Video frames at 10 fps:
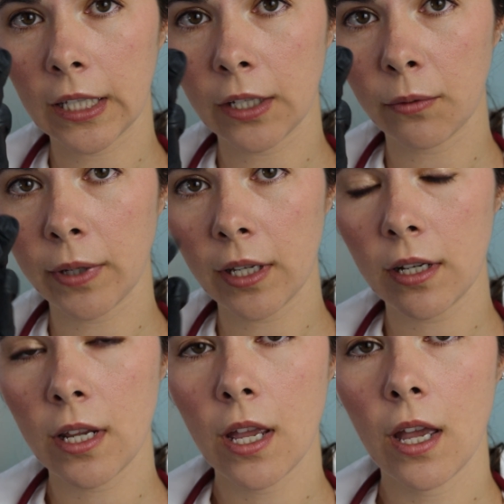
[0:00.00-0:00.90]

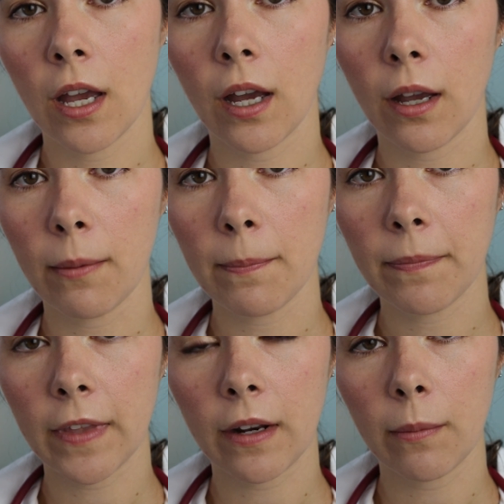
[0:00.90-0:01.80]
liquid
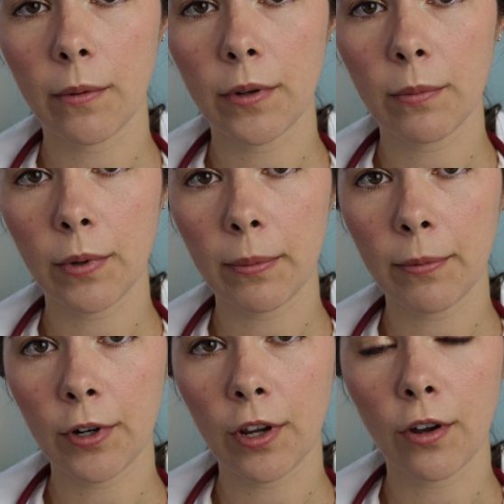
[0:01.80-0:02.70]
that I'm going to be
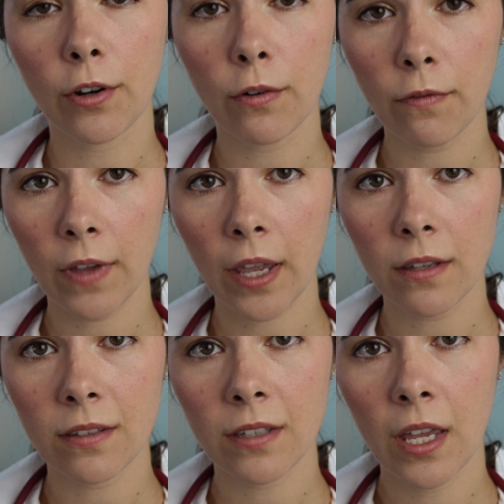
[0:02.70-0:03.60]
putting on your
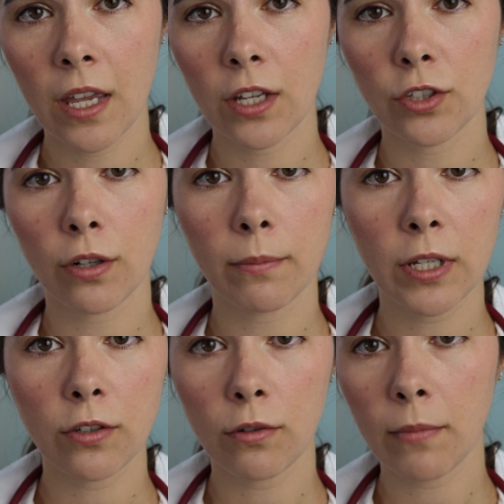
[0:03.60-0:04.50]
face. It
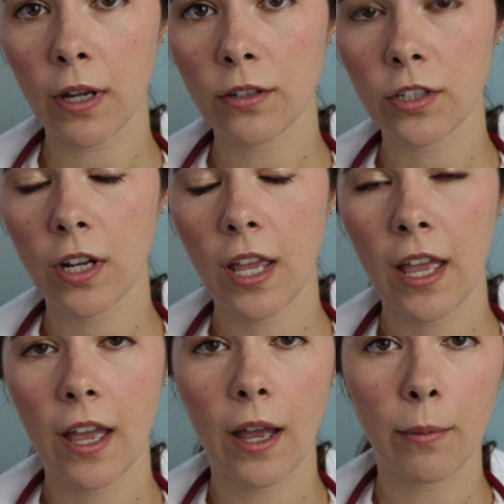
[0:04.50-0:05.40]
shouldn't be too much.
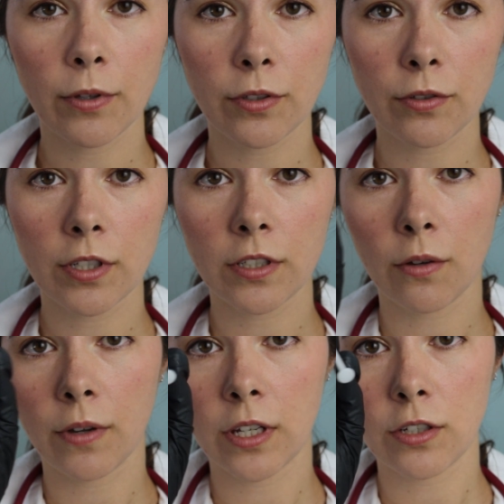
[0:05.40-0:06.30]
I'm also
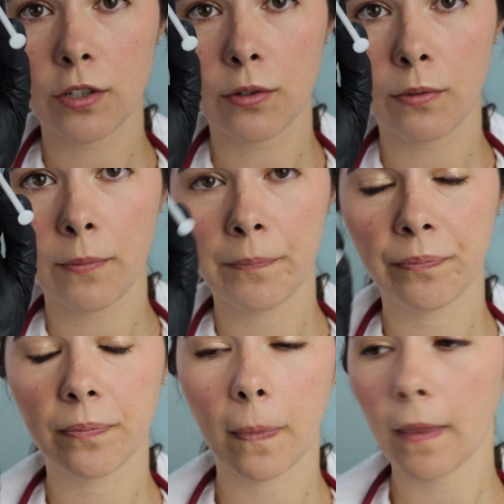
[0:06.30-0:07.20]
just going to
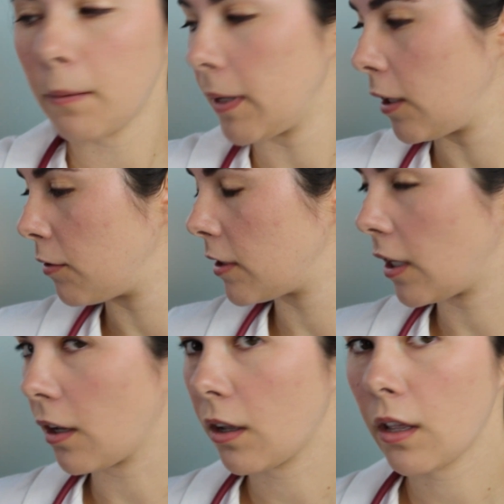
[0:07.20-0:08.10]
be
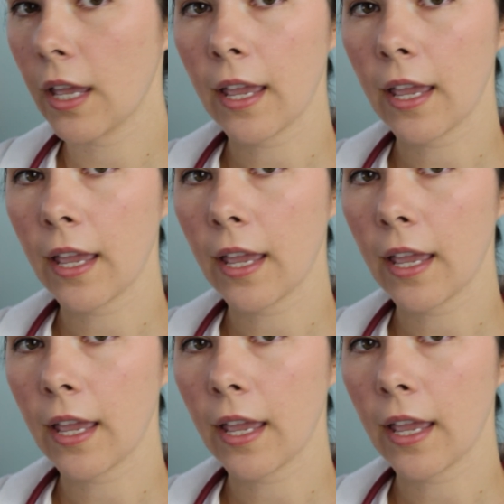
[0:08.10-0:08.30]
using